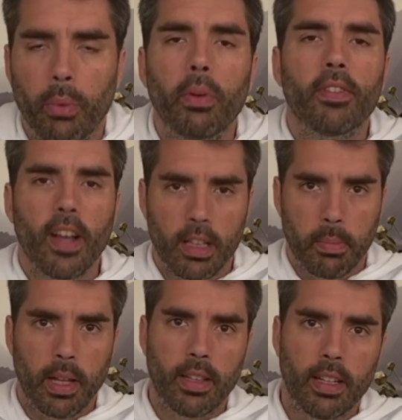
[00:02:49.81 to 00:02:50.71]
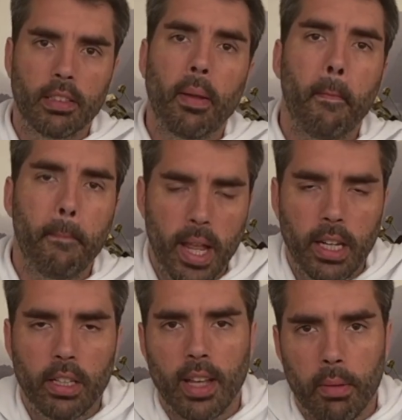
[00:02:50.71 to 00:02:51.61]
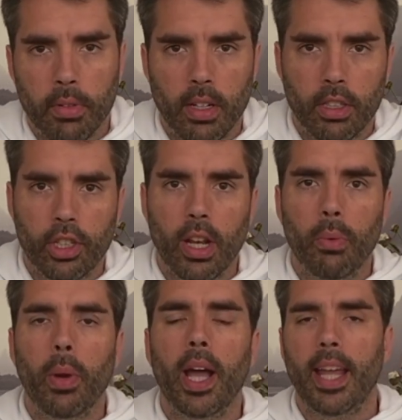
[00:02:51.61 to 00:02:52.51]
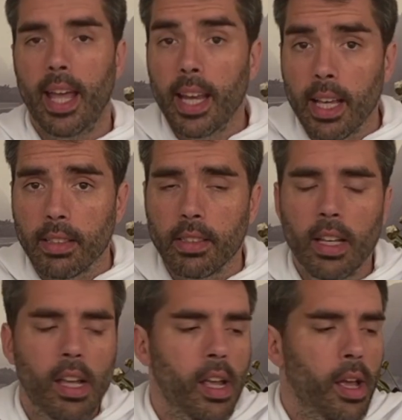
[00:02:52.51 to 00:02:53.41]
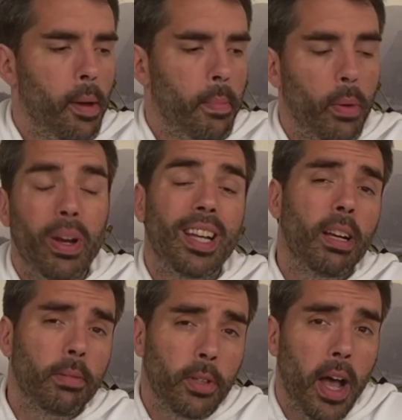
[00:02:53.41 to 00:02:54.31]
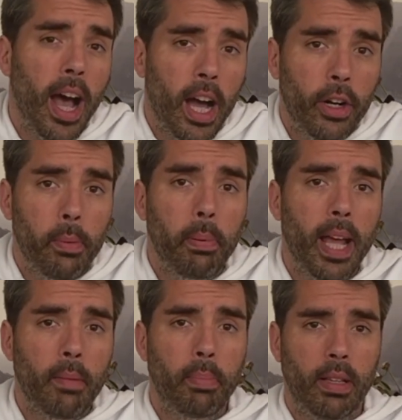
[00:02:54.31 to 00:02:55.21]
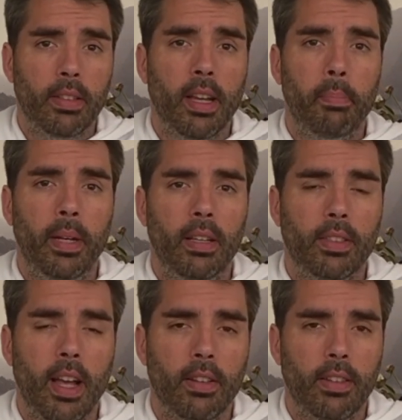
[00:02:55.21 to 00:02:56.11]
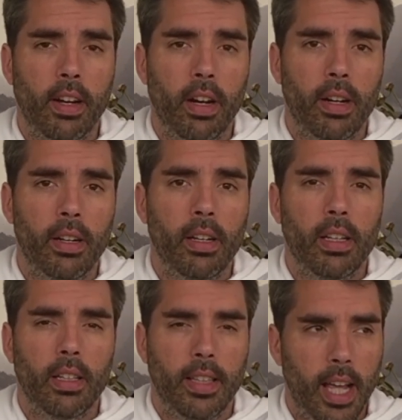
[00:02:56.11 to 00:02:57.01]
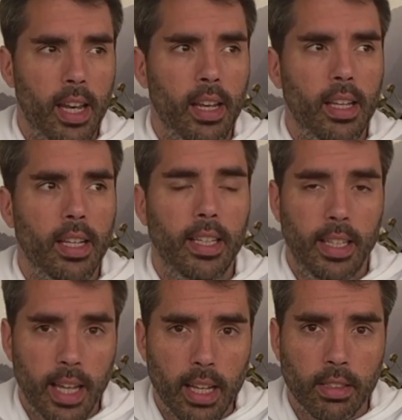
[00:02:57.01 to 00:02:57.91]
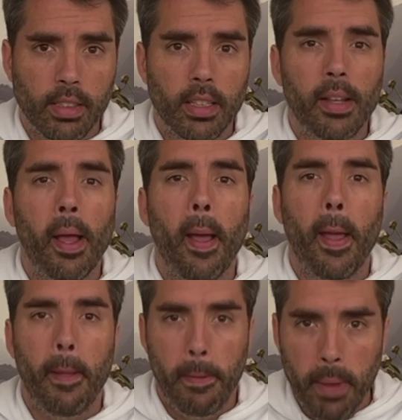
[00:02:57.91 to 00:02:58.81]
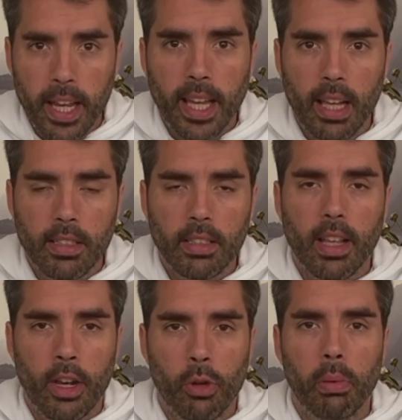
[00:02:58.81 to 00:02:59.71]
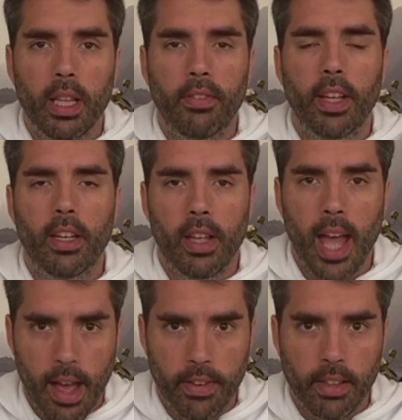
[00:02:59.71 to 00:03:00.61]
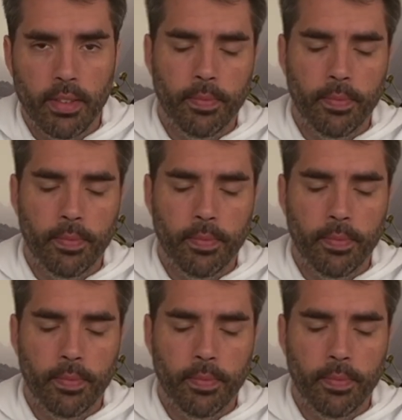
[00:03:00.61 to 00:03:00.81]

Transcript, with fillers: And we've talked about that many times on this channel, why that is. But when it comes to other plant-based companies out there, then yes, in many cases, I do believe they have it.